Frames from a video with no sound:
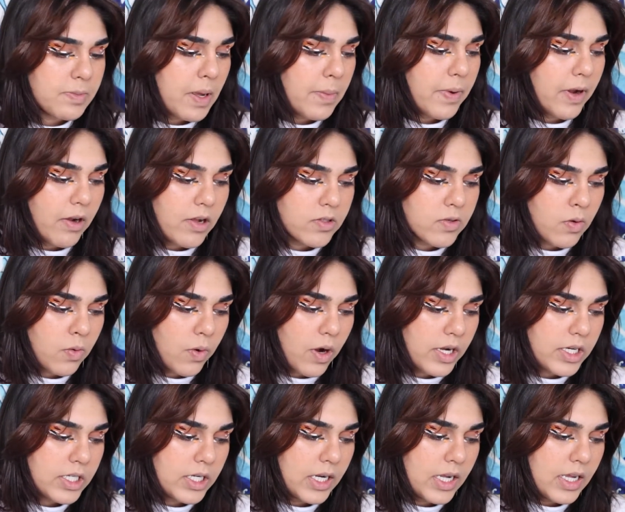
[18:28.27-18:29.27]
My parents were
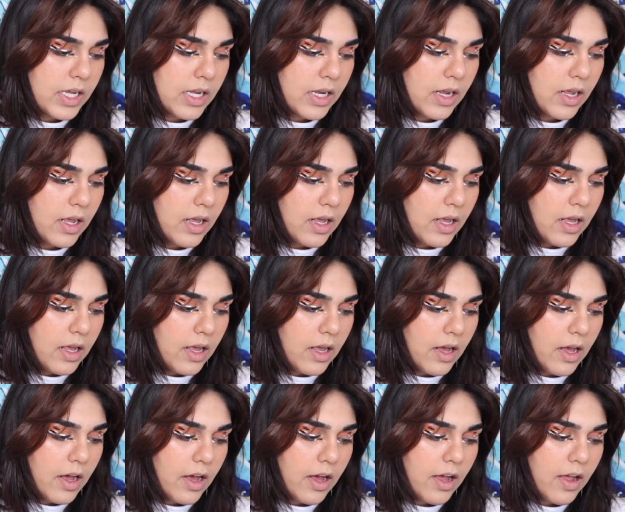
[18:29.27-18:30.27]
watching it
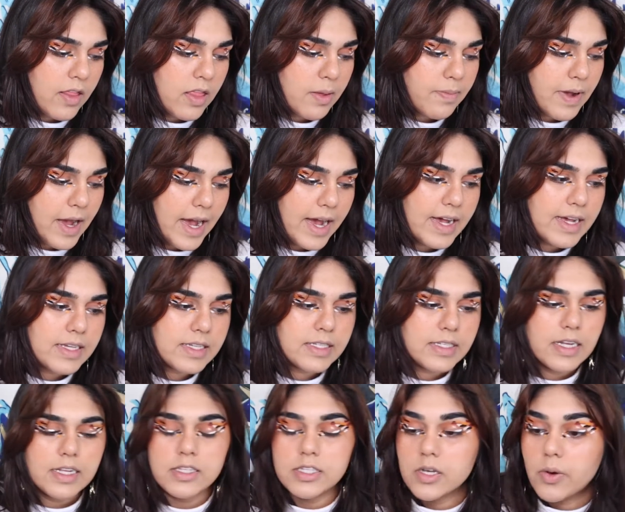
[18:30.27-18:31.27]
in the past,
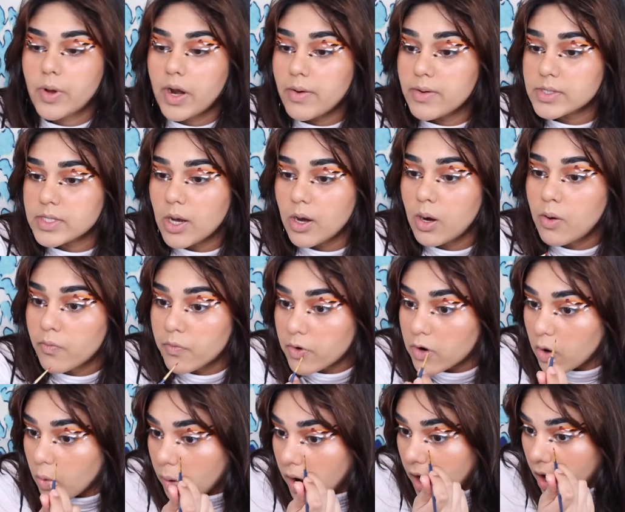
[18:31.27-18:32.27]
and so when I was home
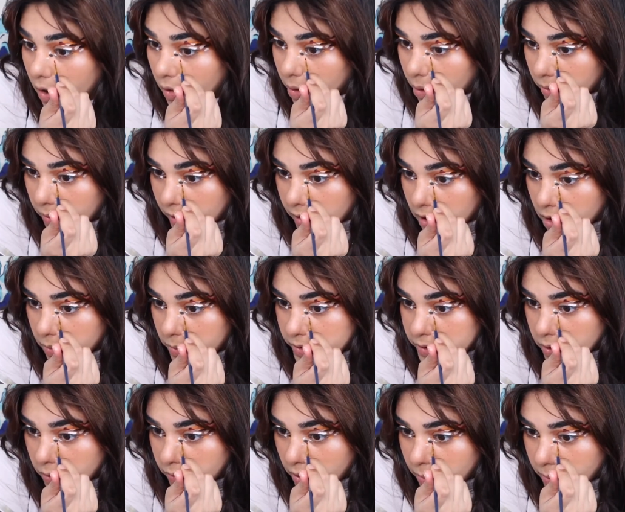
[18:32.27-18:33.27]
for a while, they're like, oh, we
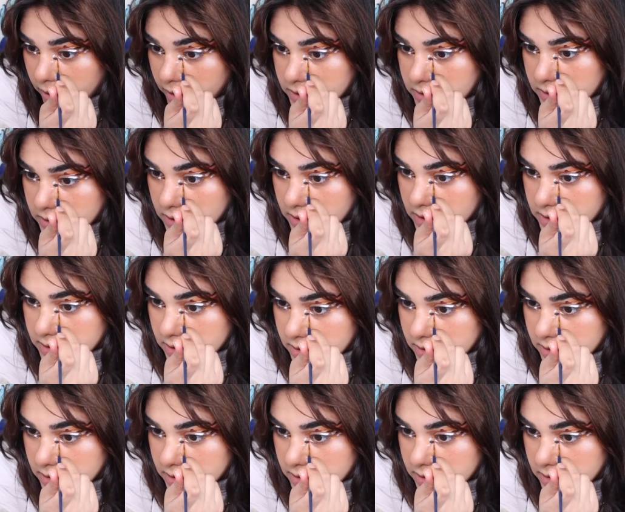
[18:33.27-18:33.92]
should rewatch this.